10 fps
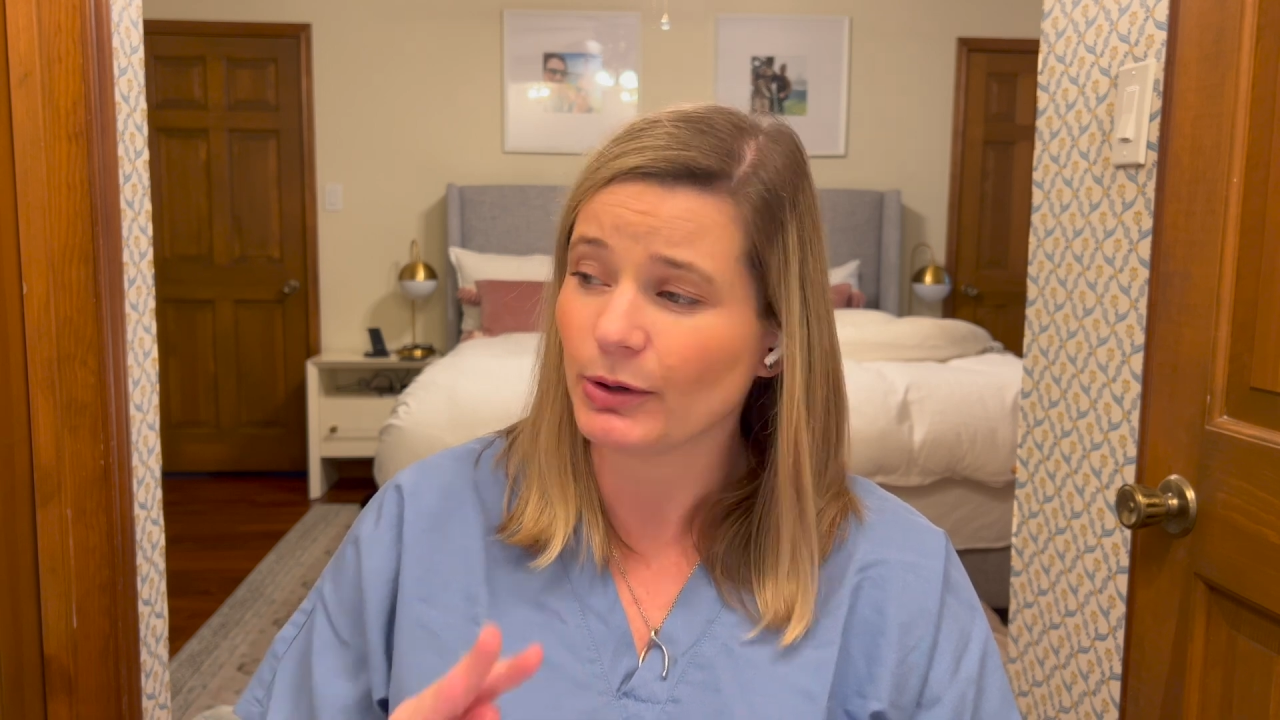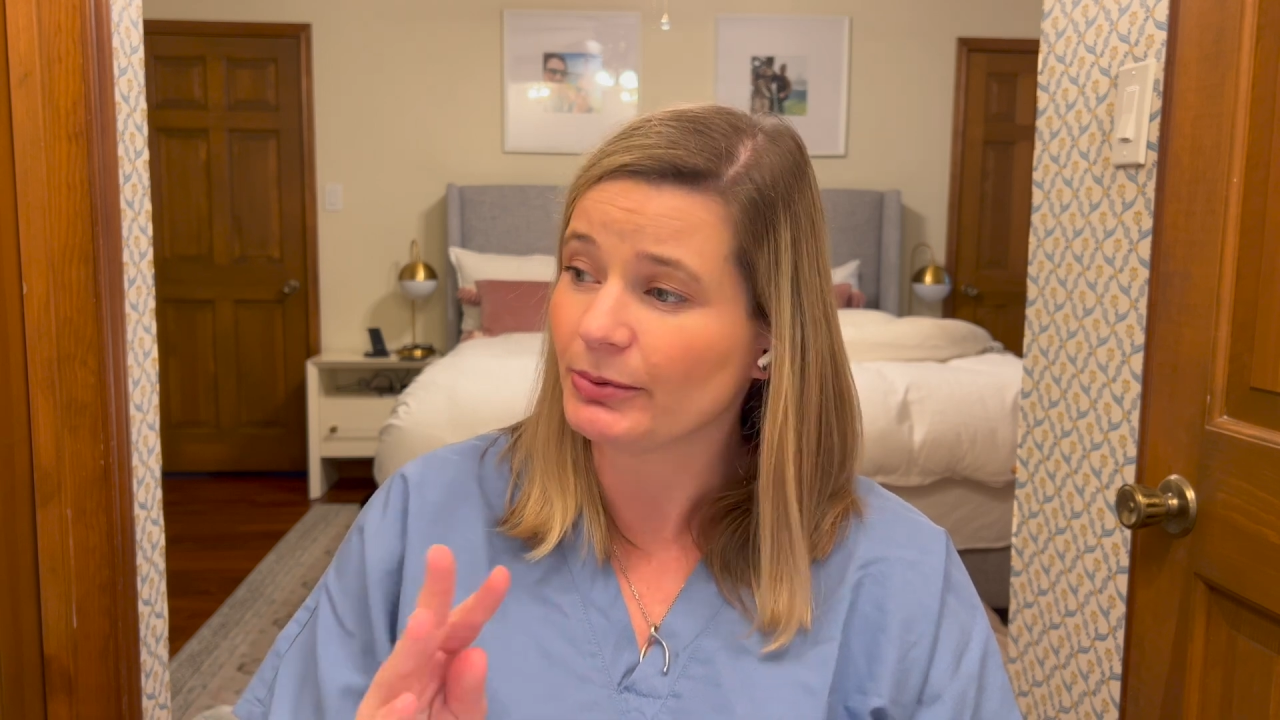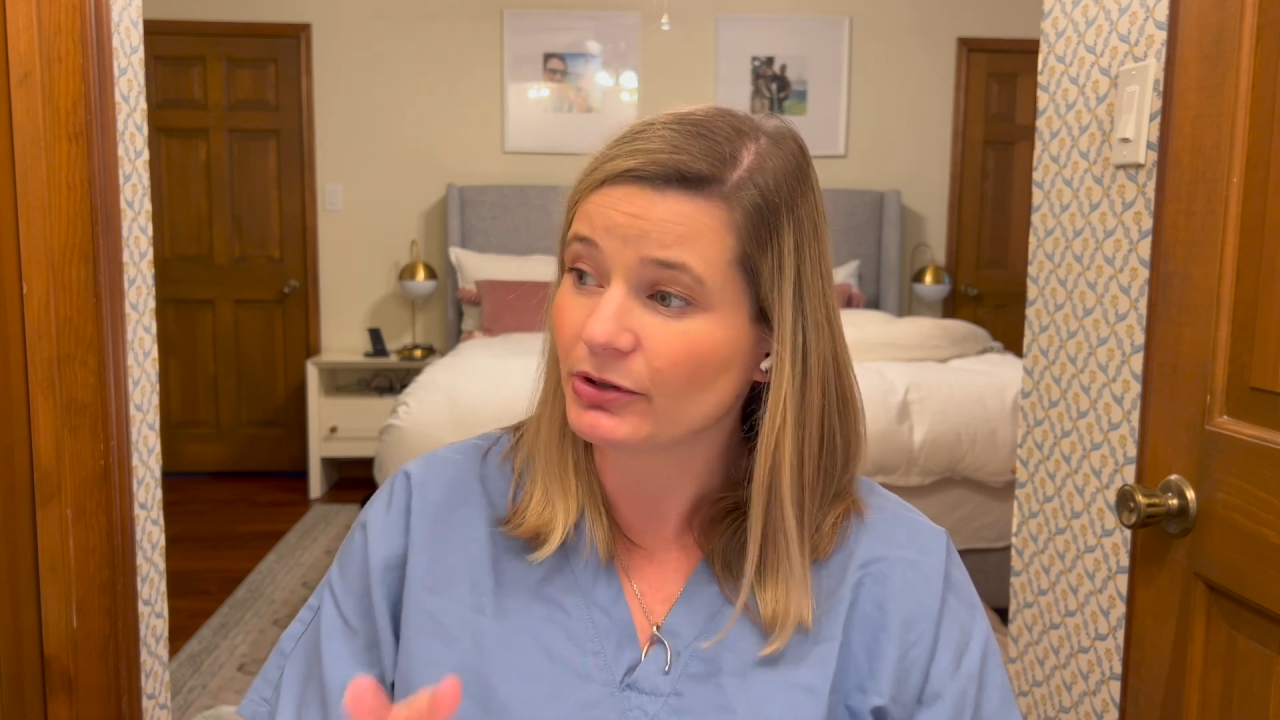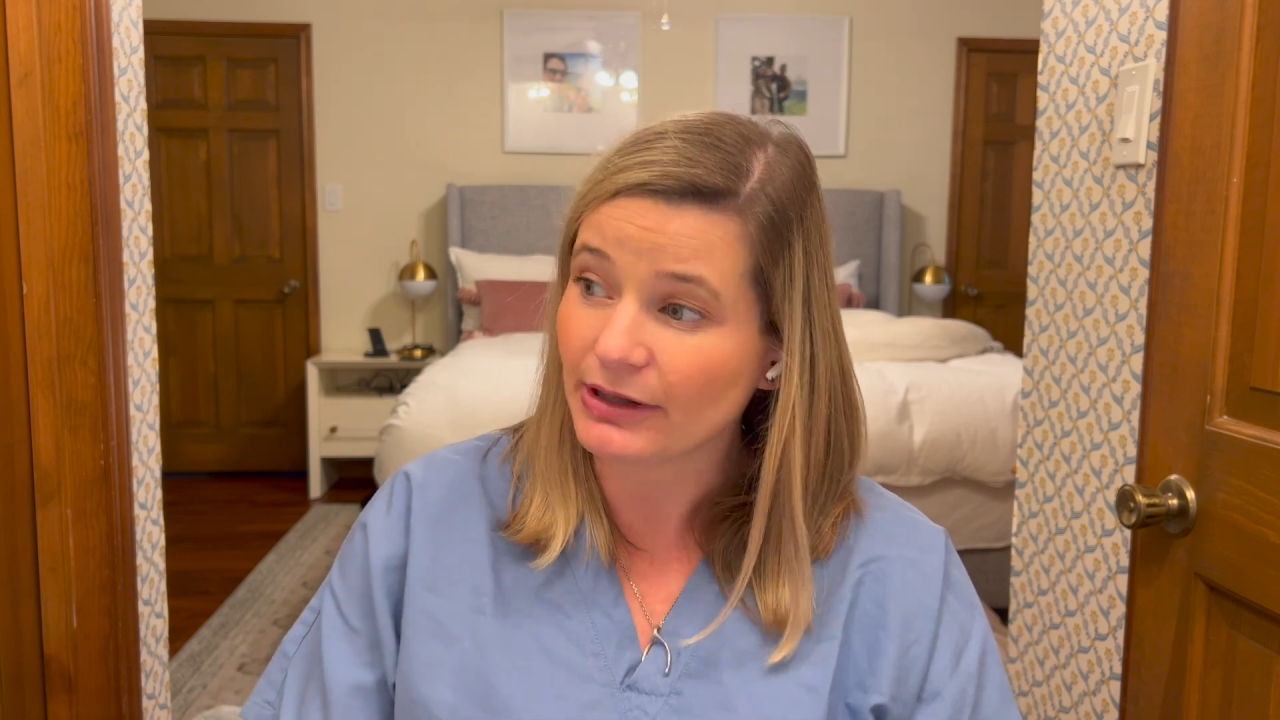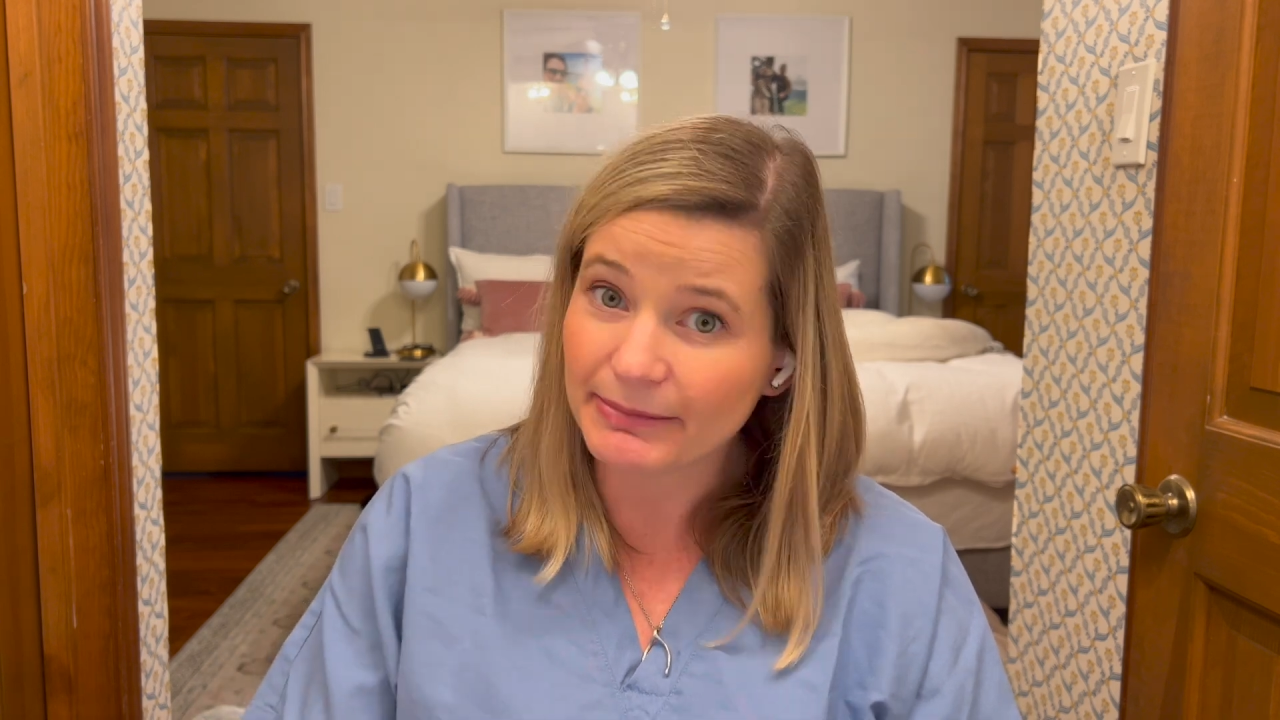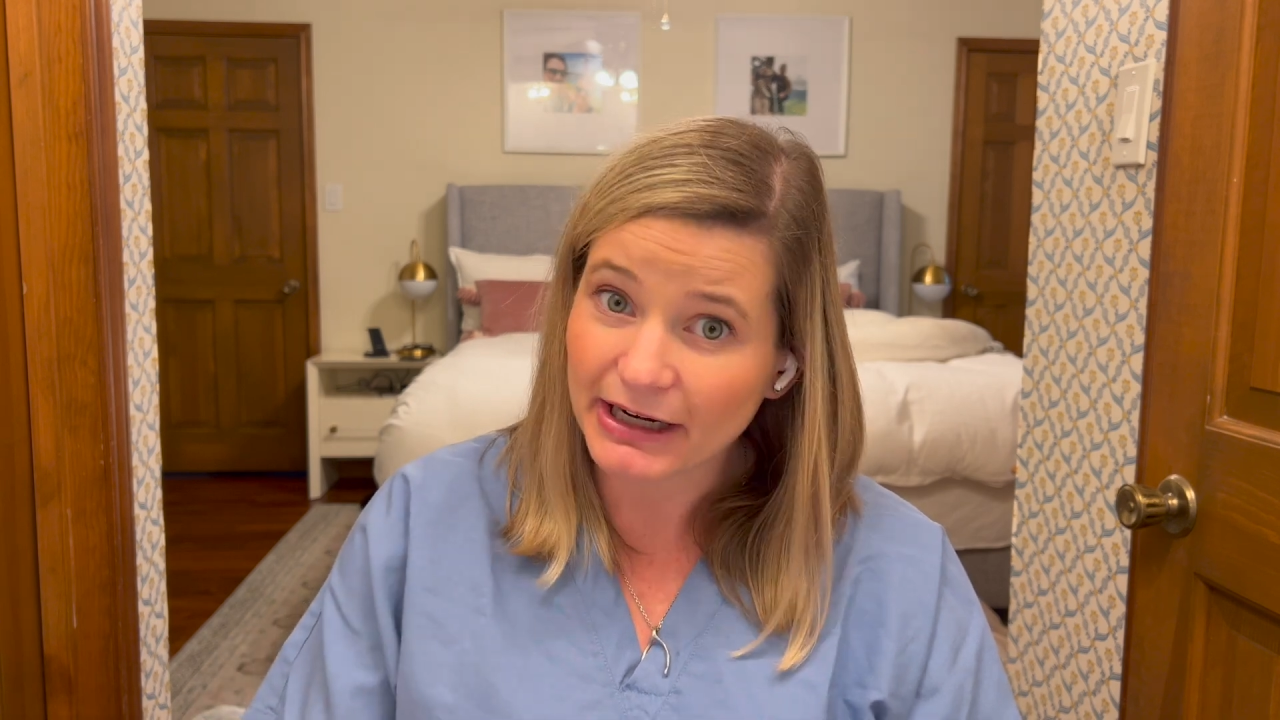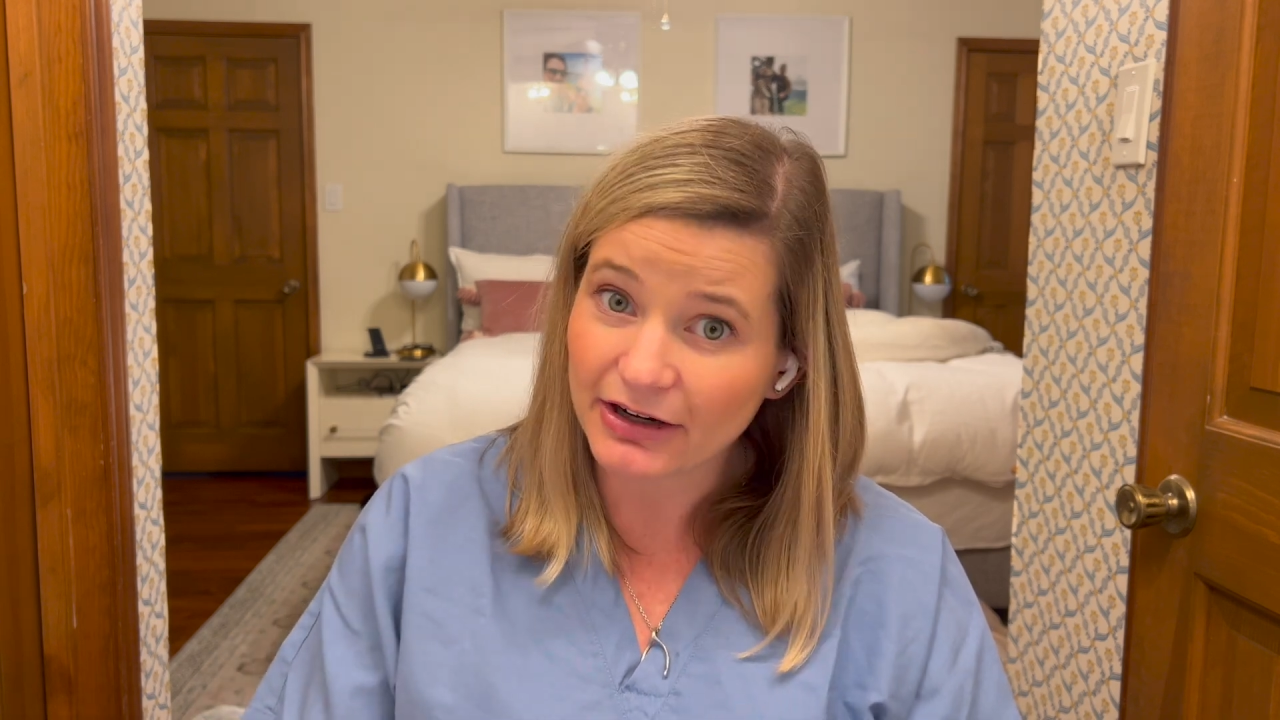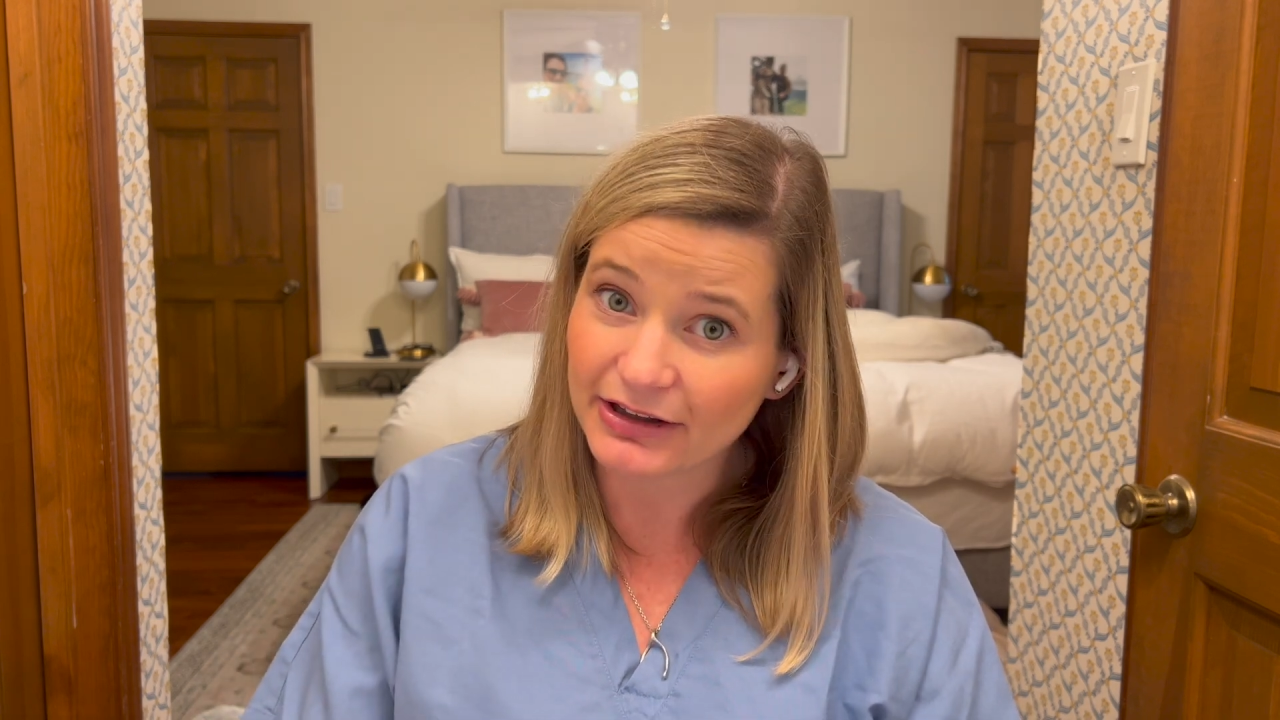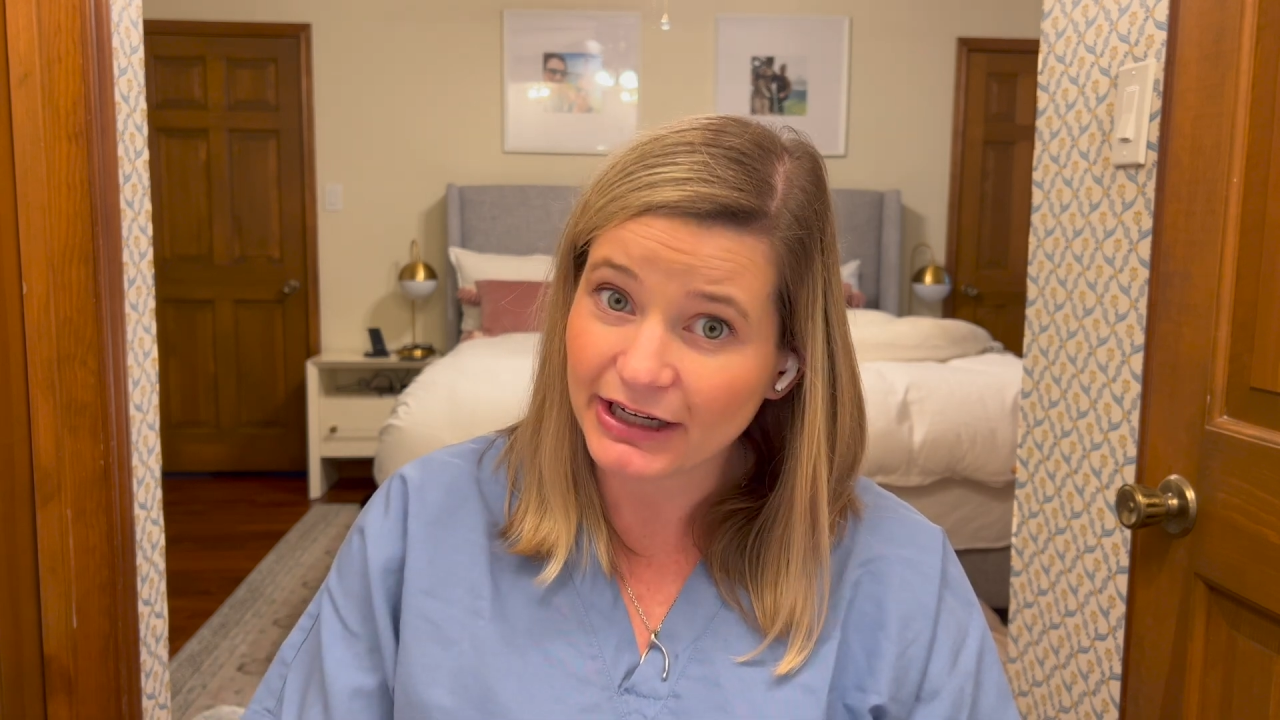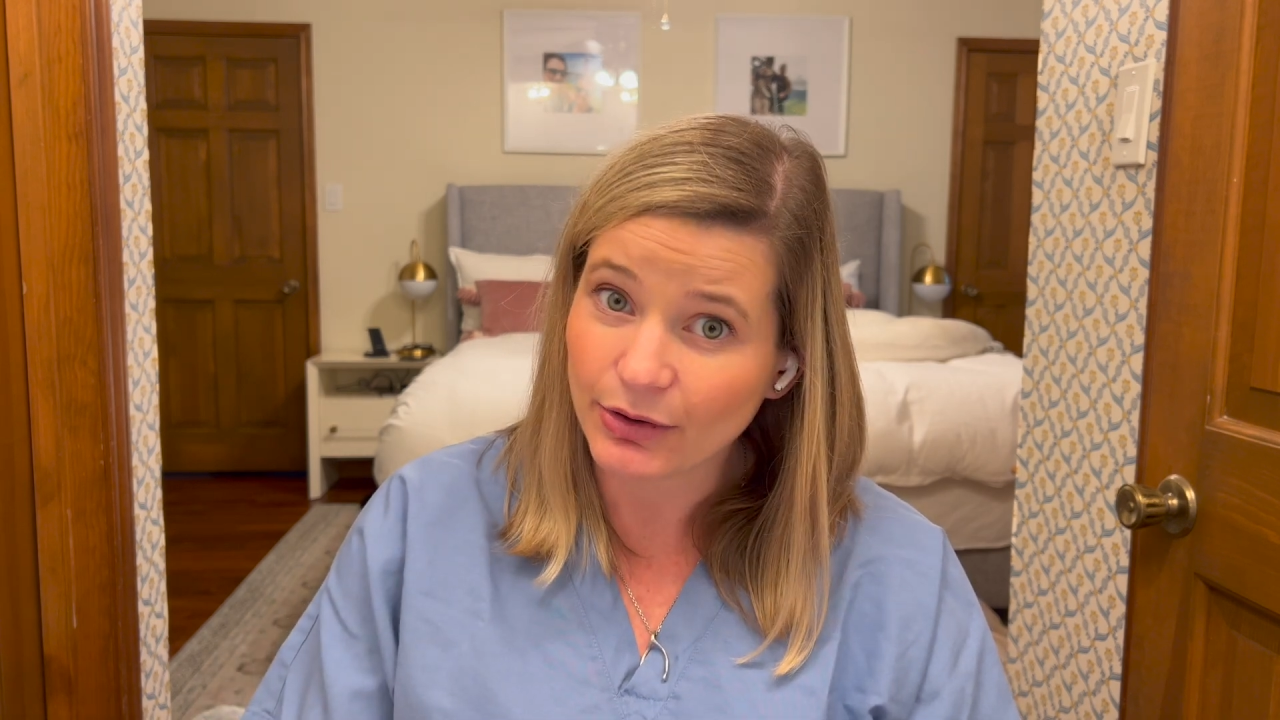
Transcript: We're preliminarily